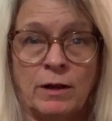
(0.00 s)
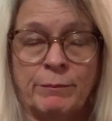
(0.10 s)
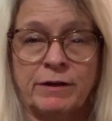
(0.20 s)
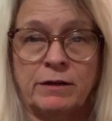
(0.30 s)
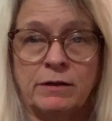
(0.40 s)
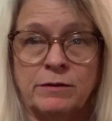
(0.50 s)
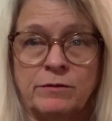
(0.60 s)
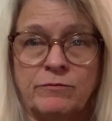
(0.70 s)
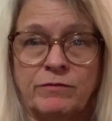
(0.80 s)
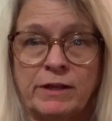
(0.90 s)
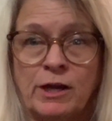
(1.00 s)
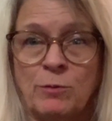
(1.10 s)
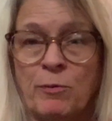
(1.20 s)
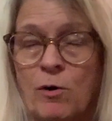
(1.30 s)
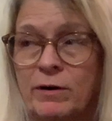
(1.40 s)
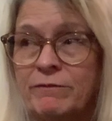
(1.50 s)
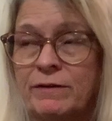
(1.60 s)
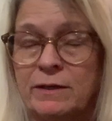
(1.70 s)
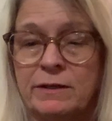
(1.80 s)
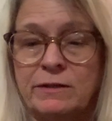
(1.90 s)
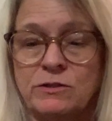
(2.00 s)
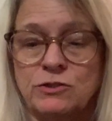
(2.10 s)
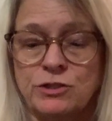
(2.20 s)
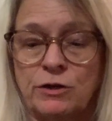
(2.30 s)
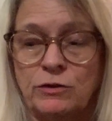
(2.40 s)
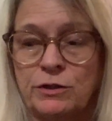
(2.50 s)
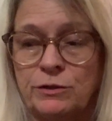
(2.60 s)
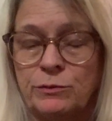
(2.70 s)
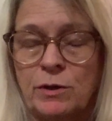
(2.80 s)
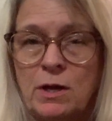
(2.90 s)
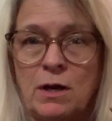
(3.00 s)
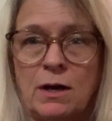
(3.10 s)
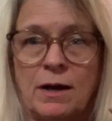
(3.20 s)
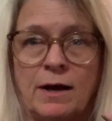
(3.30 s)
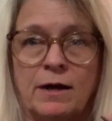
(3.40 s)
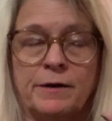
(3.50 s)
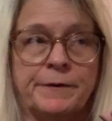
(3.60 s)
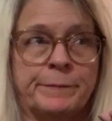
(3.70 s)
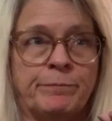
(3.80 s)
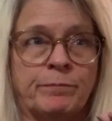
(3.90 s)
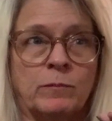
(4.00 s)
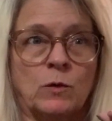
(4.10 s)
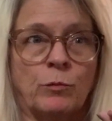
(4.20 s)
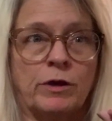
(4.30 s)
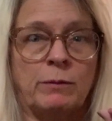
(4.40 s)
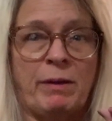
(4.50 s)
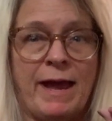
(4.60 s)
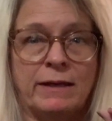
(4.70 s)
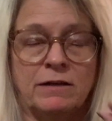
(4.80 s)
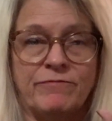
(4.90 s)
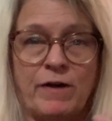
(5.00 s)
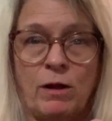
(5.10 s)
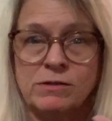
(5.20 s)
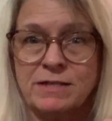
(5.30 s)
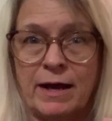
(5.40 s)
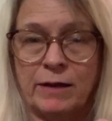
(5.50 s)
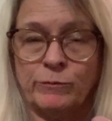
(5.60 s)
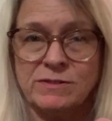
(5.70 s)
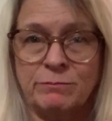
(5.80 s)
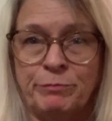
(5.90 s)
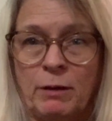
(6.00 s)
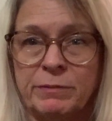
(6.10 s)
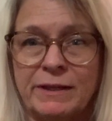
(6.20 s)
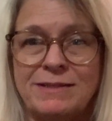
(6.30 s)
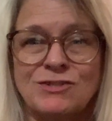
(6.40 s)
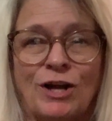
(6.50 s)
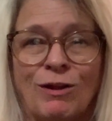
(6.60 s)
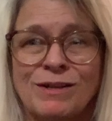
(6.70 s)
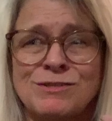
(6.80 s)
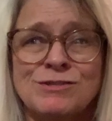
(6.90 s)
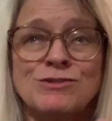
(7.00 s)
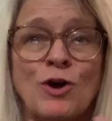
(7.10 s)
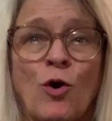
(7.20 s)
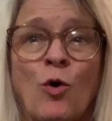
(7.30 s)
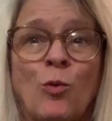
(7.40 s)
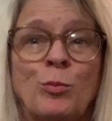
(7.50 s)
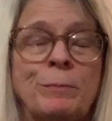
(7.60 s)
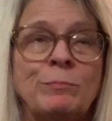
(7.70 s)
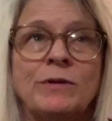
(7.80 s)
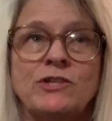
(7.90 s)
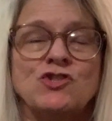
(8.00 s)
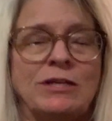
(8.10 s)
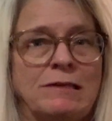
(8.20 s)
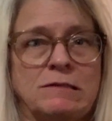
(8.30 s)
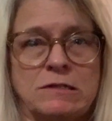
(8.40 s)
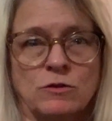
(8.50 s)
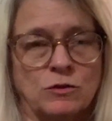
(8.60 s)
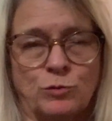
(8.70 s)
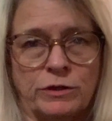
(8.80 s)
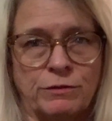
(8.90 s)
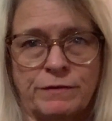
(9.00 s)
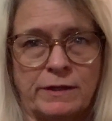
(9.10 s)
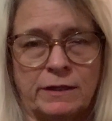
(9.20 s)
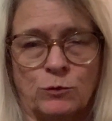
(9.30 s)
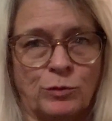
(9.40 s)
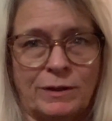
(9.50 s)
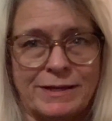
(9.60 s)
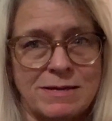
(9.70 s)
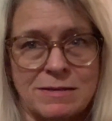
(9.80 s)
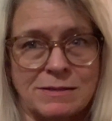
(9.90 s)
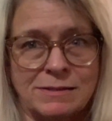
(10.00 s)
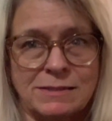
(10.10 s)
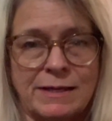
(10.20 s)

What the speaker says: I'm gonna video part of it to show you. We're gonna paint a fall sign with some pumpkins. Y'all, it's so much easier than what you think. It really is.